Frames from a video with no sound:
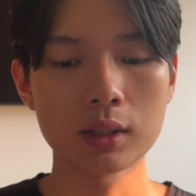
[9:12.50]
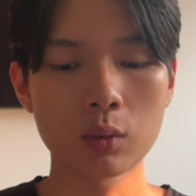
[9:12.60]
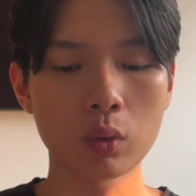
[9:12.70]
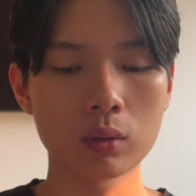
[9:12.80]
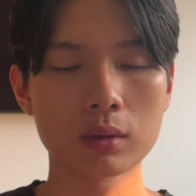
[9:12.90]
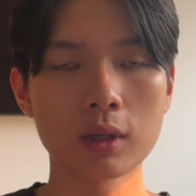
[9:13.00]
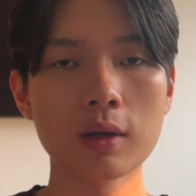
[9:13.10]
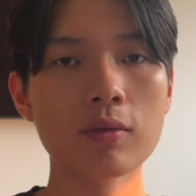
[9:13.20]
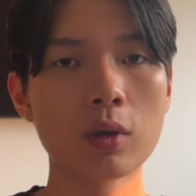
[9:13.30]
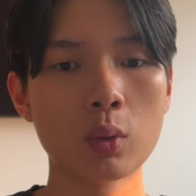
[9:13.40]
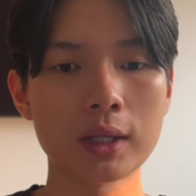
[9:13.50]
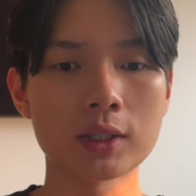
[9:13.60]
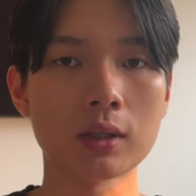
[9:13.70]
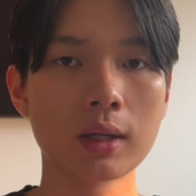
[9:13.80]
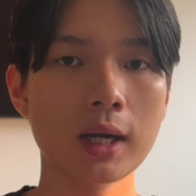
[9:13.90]
it will give you a
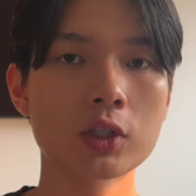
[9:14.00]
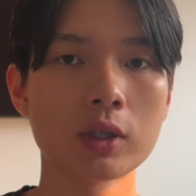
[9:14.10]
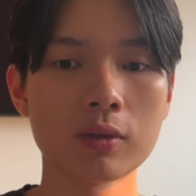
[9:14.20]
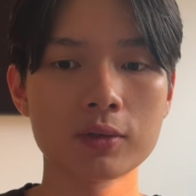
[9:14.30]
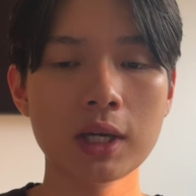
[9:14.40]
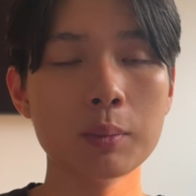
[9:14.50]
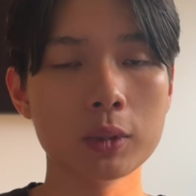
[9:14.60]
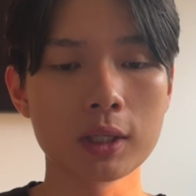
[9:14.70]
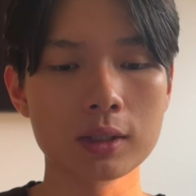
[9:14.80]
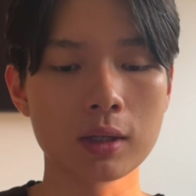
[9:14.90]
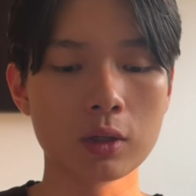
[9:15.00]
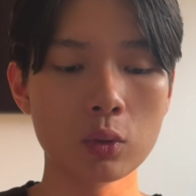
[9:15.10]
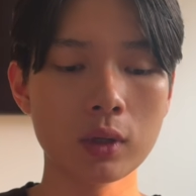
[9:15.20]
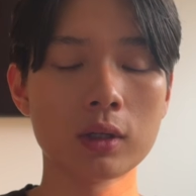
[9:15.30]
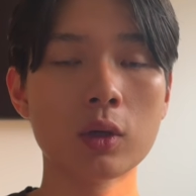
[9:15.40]
selection of templates that you
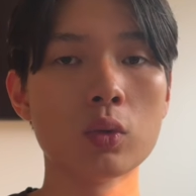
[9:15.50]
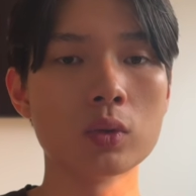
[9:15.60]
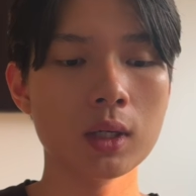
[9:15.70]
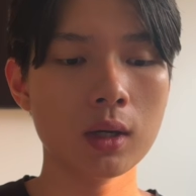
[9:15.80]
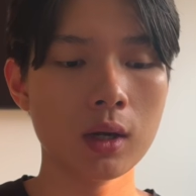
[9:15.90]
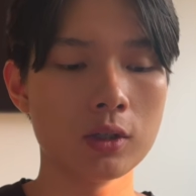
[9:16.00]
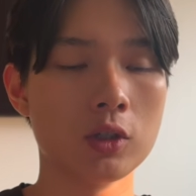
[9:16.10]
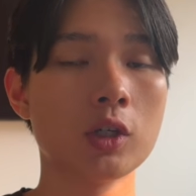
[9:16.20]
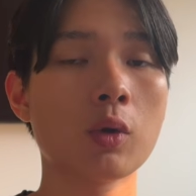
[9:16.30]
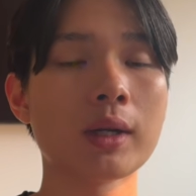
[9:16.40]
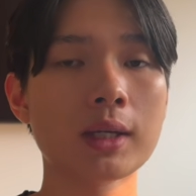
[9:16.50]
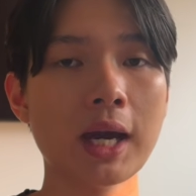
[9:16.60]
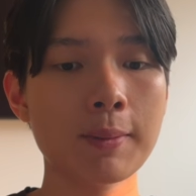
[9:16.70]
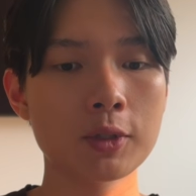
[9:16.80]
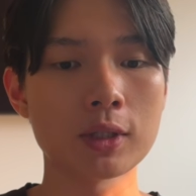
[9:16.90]
can use to generate
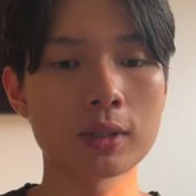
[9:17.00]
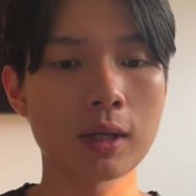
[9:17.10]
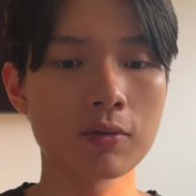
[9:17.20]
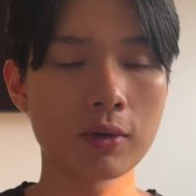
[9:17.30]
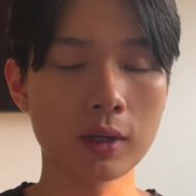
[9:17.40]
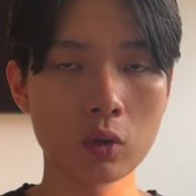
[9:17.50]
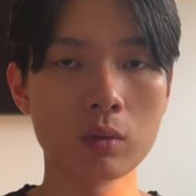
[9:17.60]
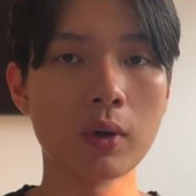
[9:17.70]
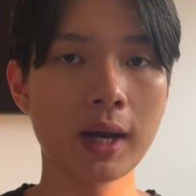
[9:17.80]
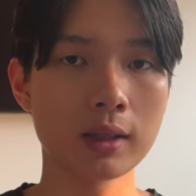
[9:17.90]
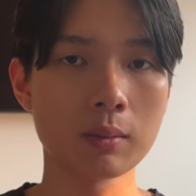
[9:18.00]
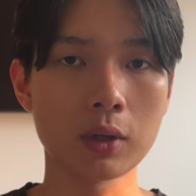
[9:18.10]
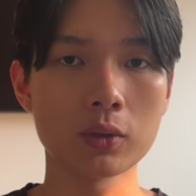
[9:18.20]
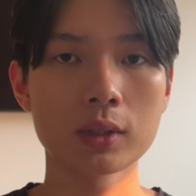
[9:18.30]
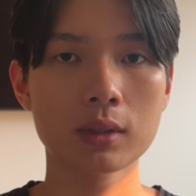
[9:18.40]
captions that fit your brand the
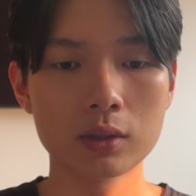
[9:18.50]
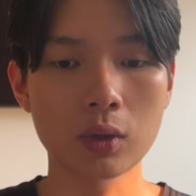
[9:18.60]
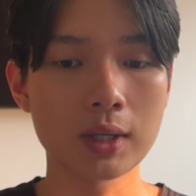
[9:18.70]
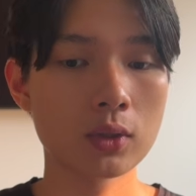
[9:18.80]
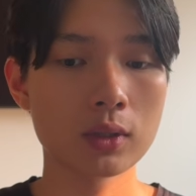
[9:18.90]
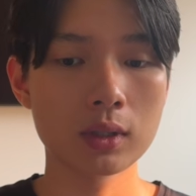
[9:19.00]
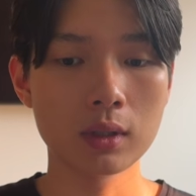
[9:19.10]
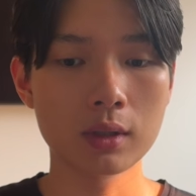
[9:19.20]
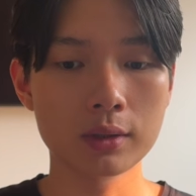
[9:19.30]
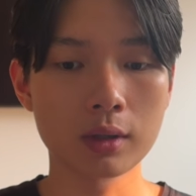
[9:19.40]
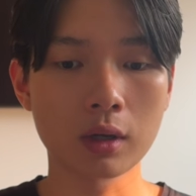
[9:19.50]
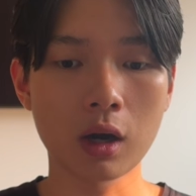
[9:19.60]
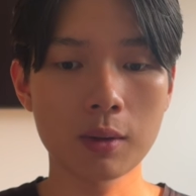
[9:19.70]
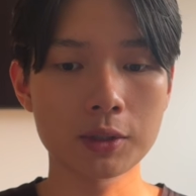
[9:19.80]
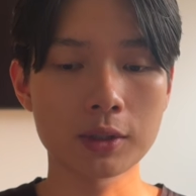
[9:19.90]
most. So as you can see here, there are
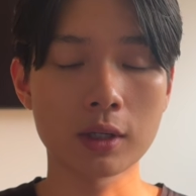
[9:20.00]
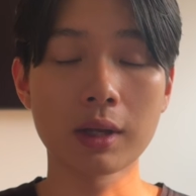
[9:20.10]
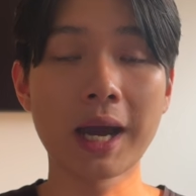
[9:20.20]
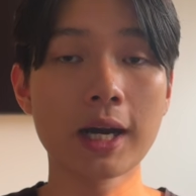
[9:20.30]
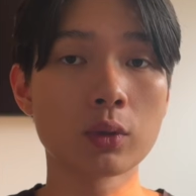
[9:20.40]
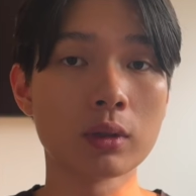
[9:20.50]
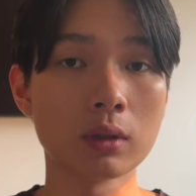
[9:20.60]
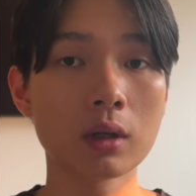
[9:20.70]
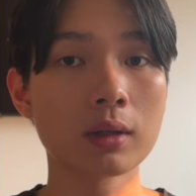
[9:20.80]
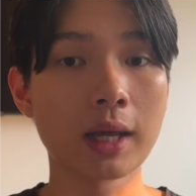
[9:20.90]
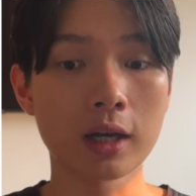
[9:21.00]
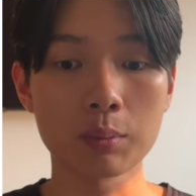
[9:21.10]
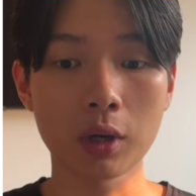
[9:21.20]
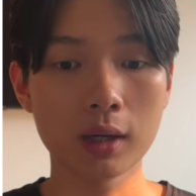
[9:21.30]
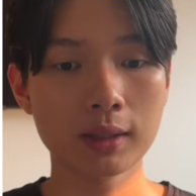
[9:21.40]
options that actually look like a
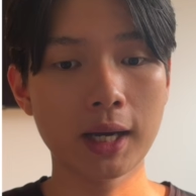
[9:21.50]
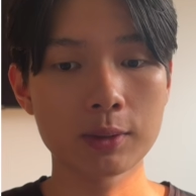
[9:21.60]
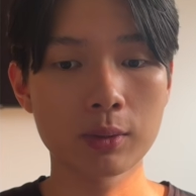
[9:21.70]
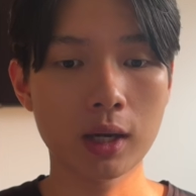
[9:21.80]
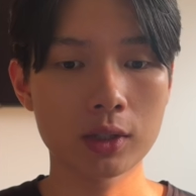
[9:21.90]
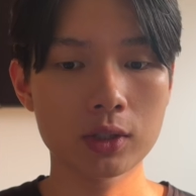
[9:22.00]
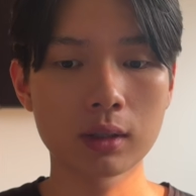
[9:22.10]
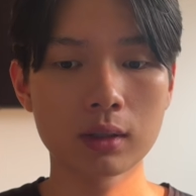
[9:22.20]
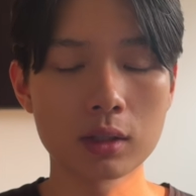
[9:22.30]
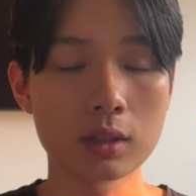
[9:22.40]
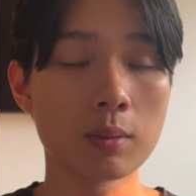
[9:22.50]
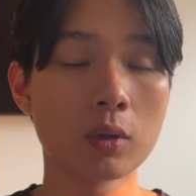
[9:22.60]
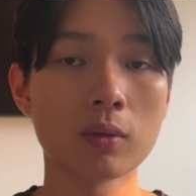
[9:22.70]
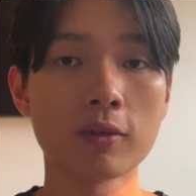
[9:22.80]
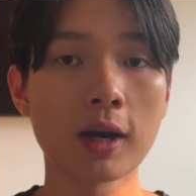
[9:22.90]
podcast production, the
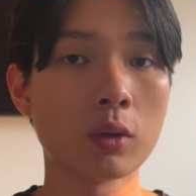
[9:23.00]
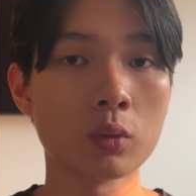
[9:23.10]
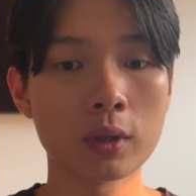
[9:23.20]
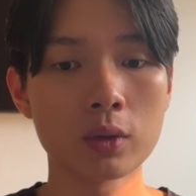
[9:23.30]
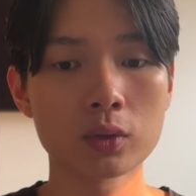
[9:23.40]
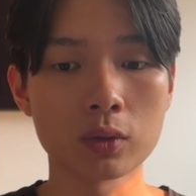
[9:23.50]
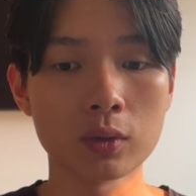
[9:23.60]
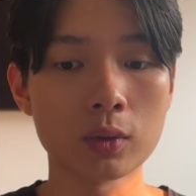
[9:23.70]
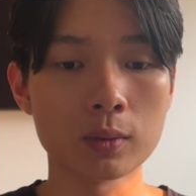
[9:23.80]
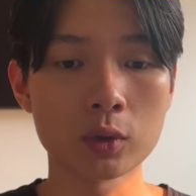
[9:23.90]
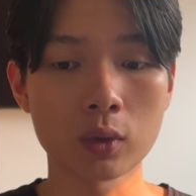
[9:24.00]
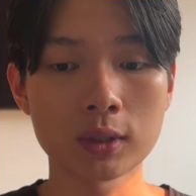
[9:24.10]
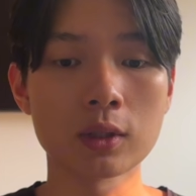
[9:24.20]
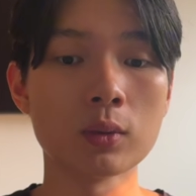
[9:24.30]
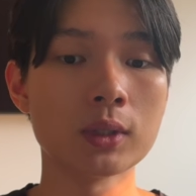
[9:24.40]
typical viral reels or YouTube shorts
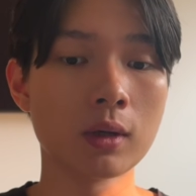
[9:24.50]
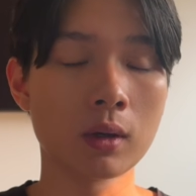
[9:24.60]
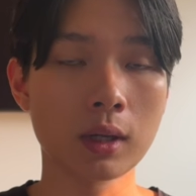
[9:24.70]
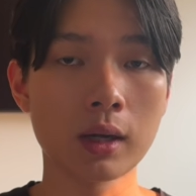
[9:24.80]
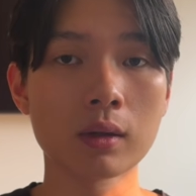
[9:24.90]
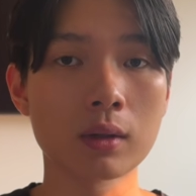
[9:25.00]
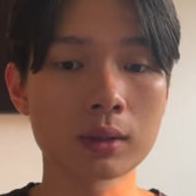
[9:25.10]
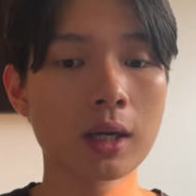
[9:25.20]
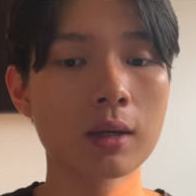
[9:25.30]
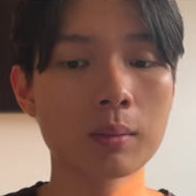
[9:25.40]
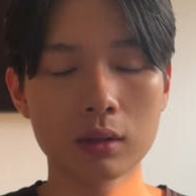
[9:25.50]
that you see online all the time.